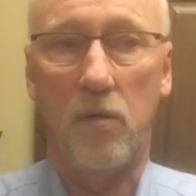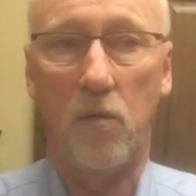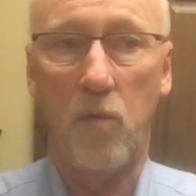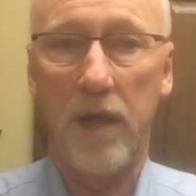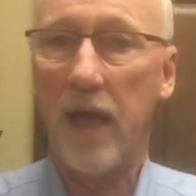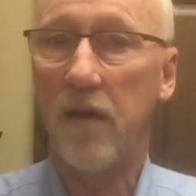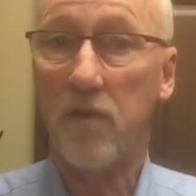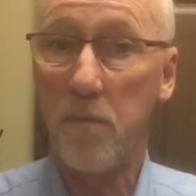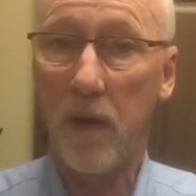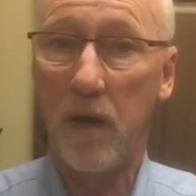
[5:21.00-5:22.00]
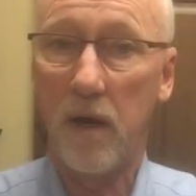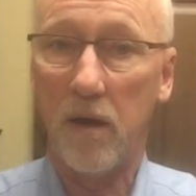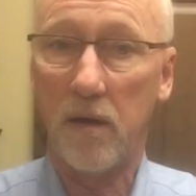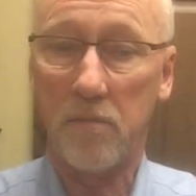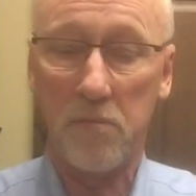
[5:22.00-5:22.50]
We
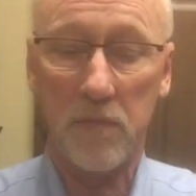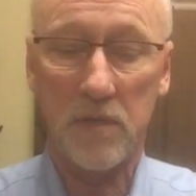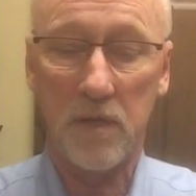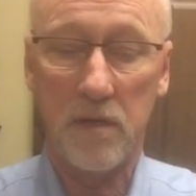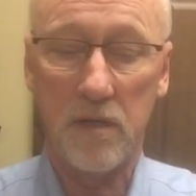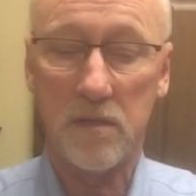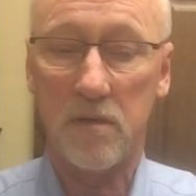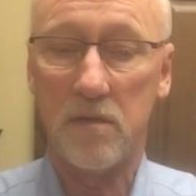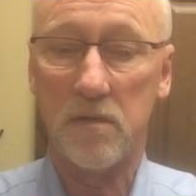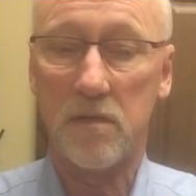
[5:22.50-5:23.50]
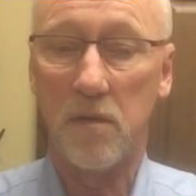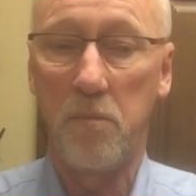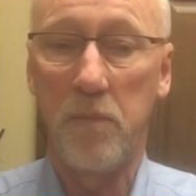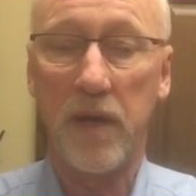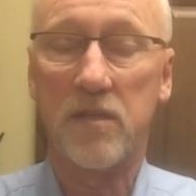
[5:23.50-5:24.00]
have
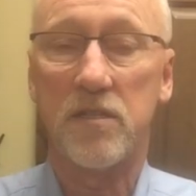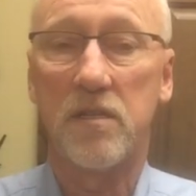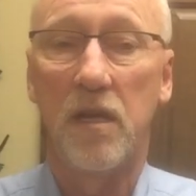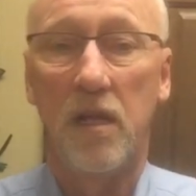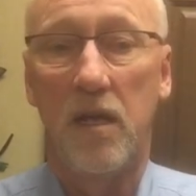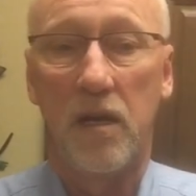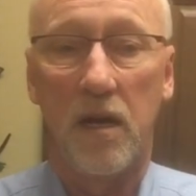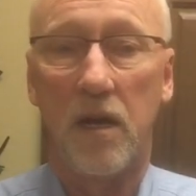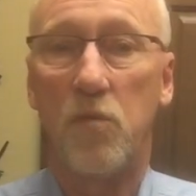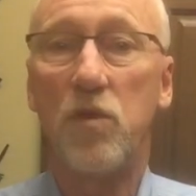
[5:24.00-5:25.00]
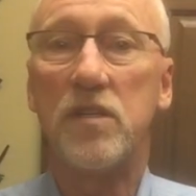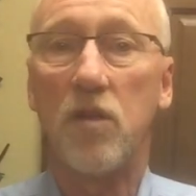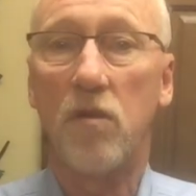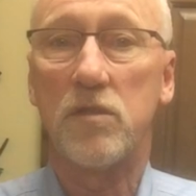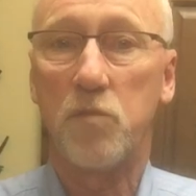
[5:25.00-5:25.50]
some mixed
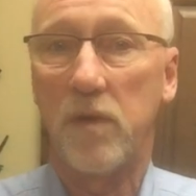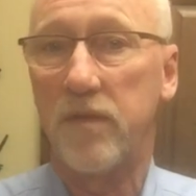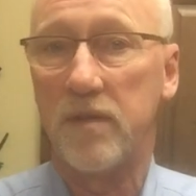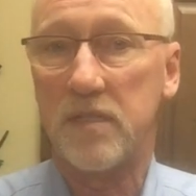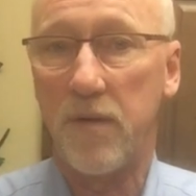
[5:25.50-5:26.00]
results with this.